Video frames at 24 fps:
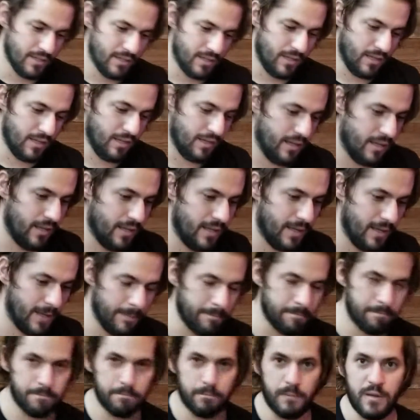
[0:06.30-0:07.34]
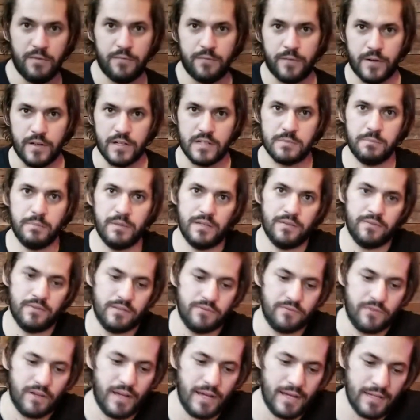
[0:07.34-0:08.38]
My first bit of
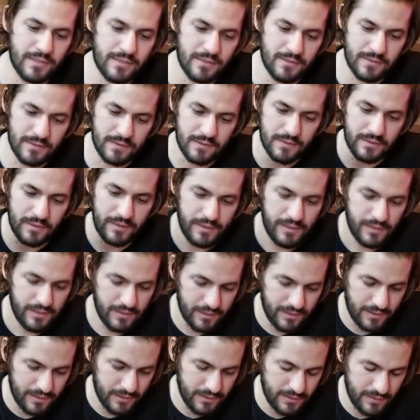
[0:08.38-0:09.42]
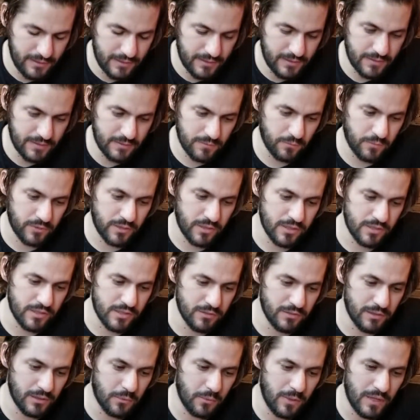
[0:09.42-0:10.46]
advice is when you're
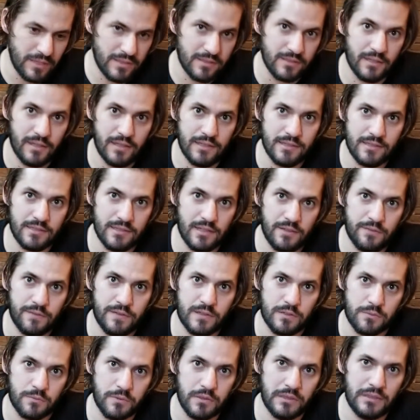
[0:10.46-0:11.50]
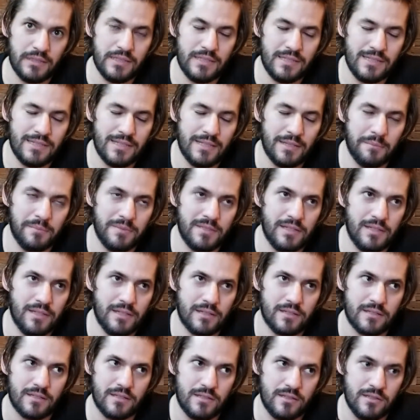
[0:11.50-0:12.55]
doing Wasteland stuff, it's really tempting
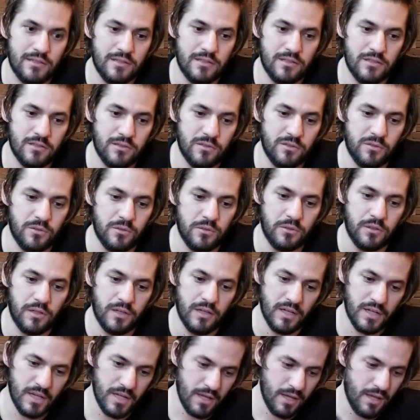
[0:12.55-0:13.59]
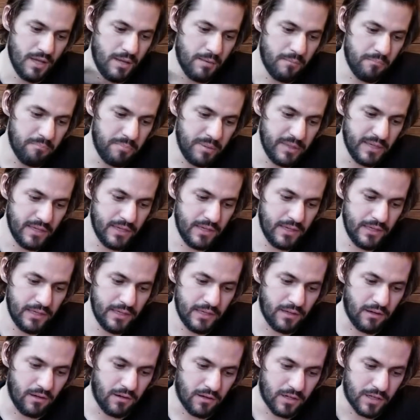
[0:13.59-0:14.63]
to do
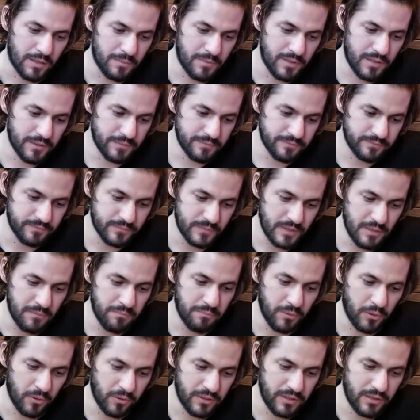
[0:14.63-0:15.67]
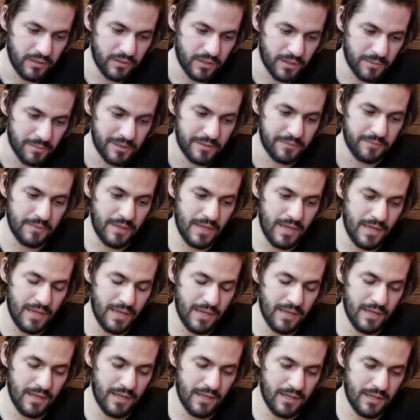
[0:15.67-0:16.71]
big armor and bulky armor,
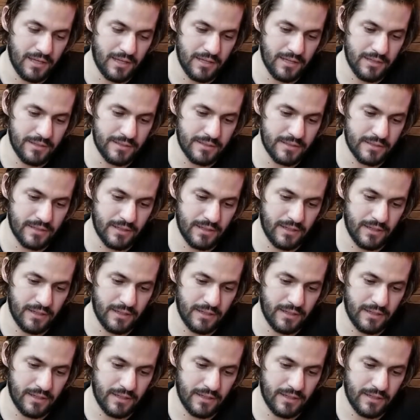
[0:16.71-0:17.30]
and